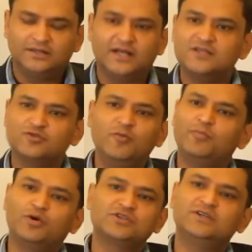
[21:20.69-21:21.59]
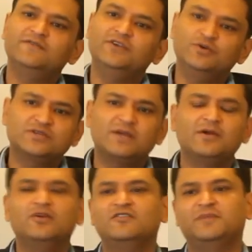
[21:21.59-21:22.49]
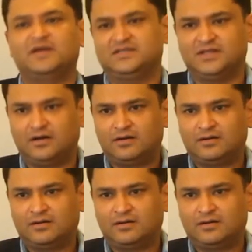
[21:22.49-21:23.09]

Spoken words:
There is no positive news coming out of Pakistan.